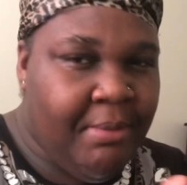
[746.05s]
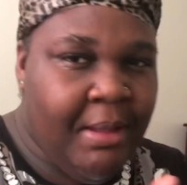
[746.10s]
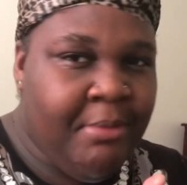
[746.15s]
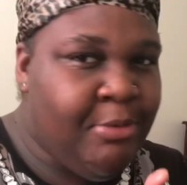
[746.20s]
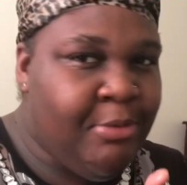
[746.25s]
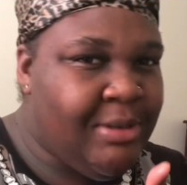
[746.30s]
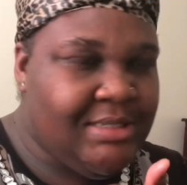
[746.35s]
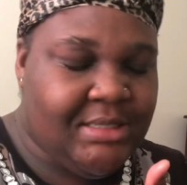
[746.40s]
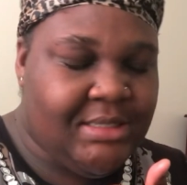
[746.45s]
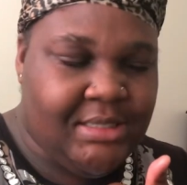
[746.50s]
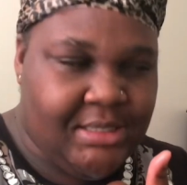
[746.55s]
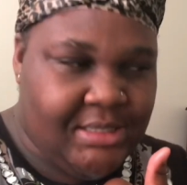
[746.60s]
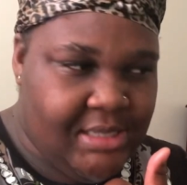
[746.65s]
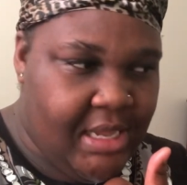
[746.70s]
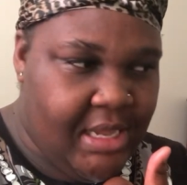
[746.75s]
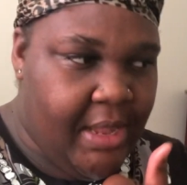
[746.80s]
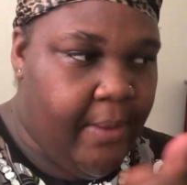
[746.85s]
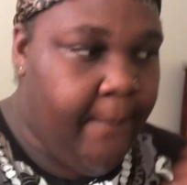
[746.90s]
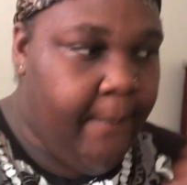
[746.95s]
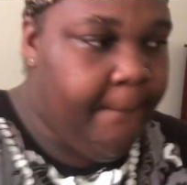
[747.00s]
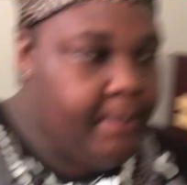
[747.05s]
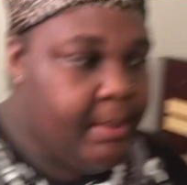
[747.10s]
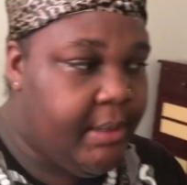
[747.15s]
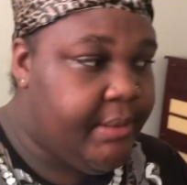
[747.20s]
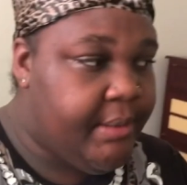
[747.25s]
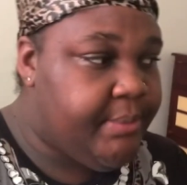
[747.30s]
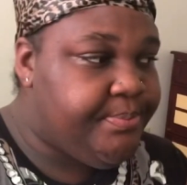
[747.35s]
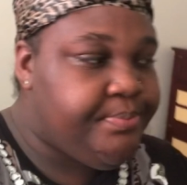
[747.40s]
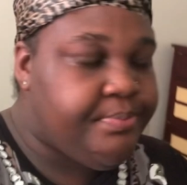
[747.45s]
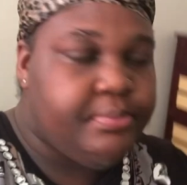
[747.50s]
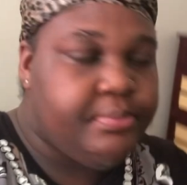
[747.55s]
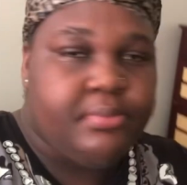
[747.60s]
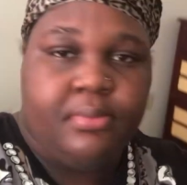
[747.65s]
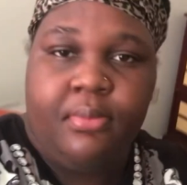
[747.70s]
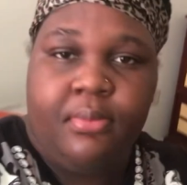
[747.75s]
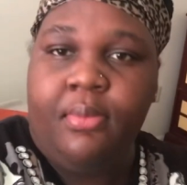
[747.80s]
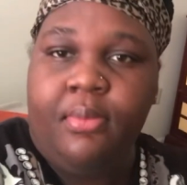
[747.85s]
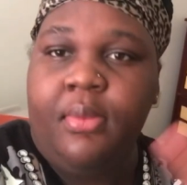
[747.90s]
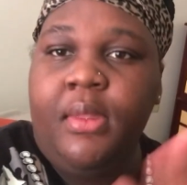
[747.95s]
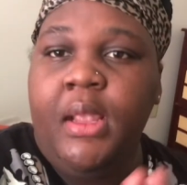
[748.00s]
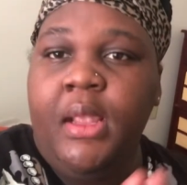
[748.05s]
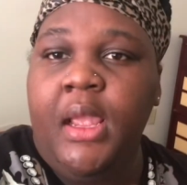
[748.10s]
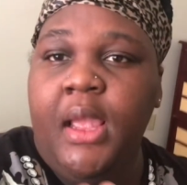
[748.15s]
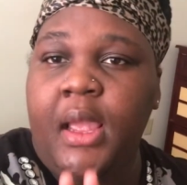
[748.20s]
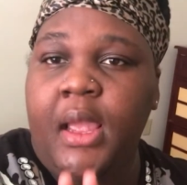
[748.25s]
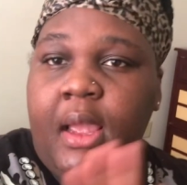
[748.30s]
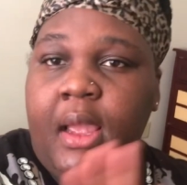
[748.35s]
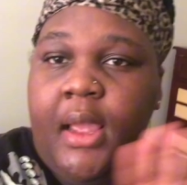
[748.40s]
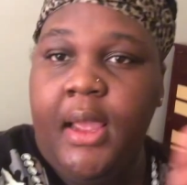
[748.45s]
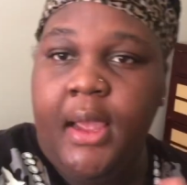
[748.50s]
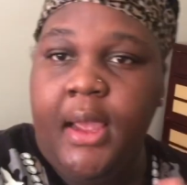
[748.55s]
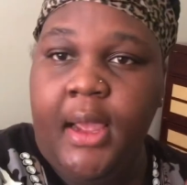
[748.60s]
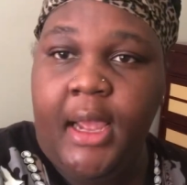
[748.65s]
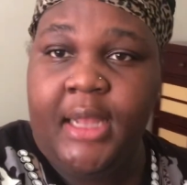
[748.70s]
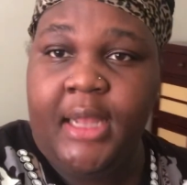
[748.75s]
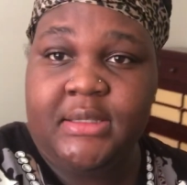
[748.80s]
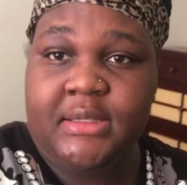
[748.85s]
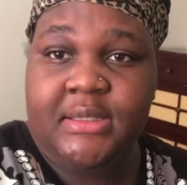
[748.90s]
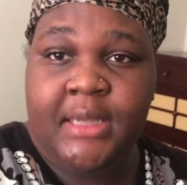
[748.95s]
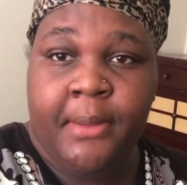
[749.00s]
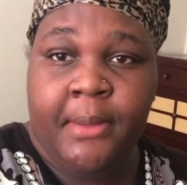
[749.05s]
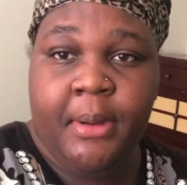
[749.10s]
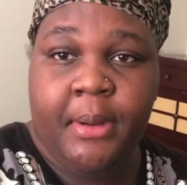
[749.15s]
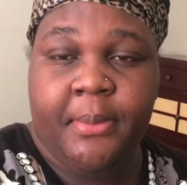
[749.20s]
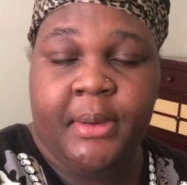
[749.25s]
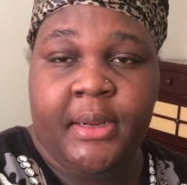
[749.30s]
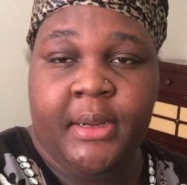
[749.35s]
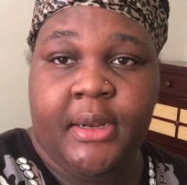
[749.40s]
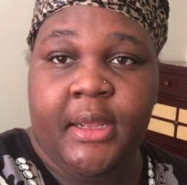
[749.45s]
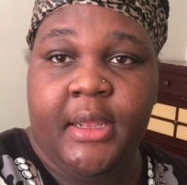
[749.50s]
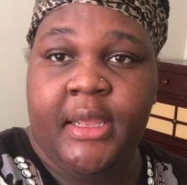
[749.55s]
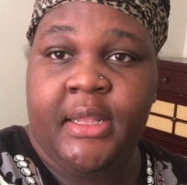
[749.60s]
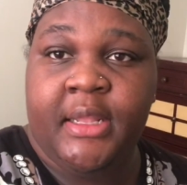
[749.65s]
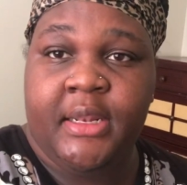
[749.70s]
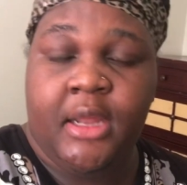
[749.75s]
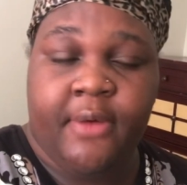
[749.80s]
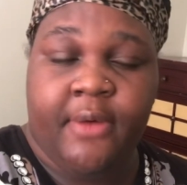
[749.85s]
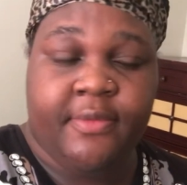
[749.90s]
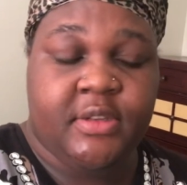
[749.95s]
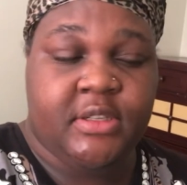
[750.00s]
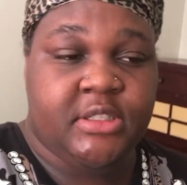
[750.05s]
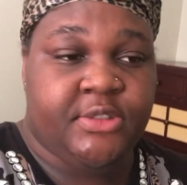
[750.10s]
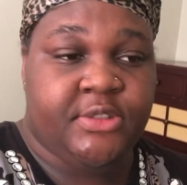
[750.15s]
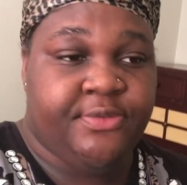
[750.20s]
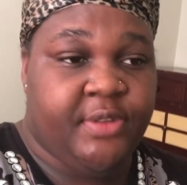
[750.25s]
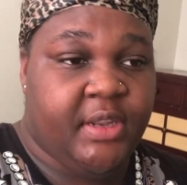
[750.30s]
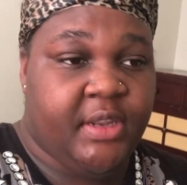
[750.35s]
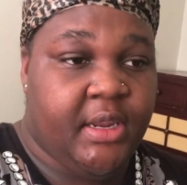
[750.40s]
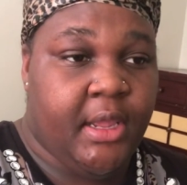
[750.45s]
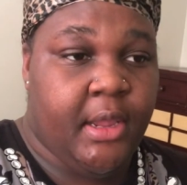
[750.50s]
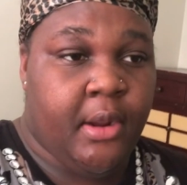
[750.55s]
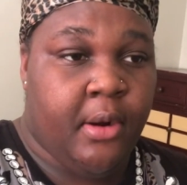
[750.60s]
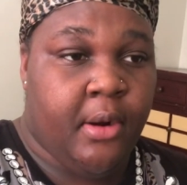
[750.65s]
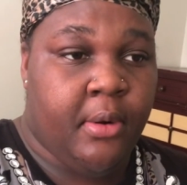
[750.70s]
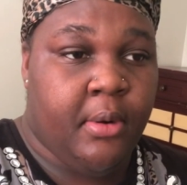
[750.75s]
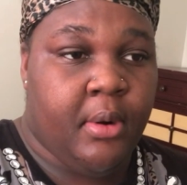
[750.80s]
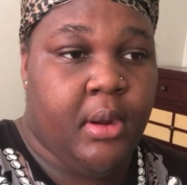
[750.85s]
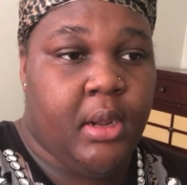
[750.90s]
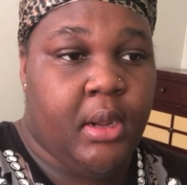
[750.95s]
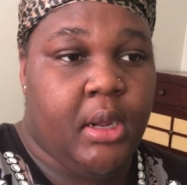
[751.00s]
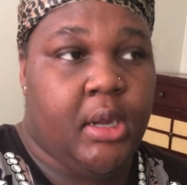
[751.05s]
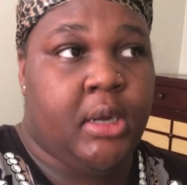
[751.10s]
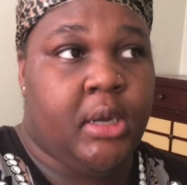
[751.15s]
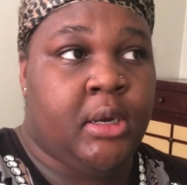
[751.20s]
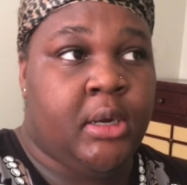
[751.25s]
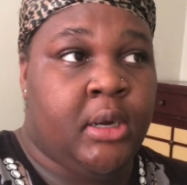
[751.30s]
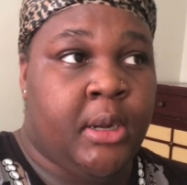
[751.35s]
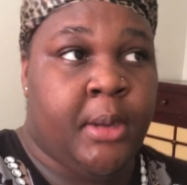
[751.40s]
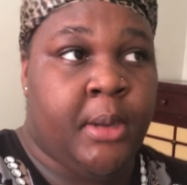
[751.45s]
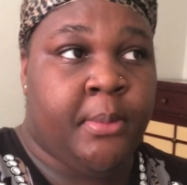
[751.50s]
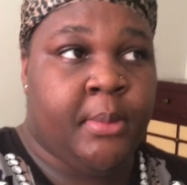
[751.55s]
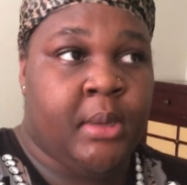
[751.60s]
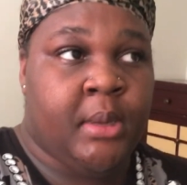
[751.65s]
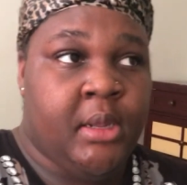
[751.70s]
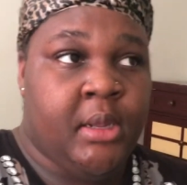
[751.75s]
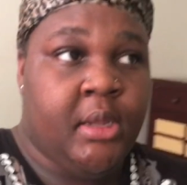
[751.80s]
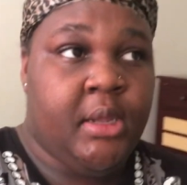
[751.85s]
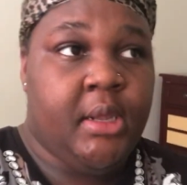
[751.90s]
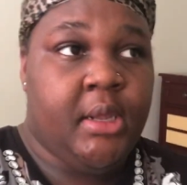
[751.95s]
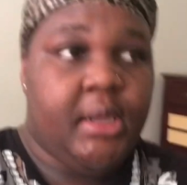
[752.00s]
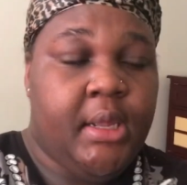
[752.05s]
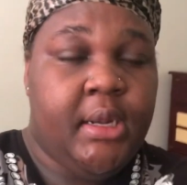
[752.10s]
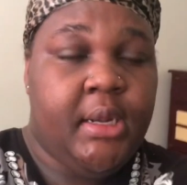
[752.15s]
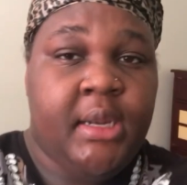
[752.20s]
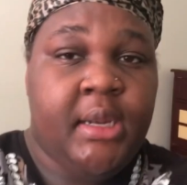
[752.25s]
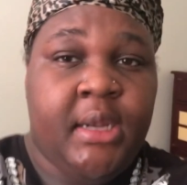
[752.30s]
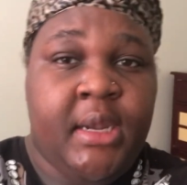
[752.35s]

baby, what's the tea? But I just came up here to end up this video. Um, the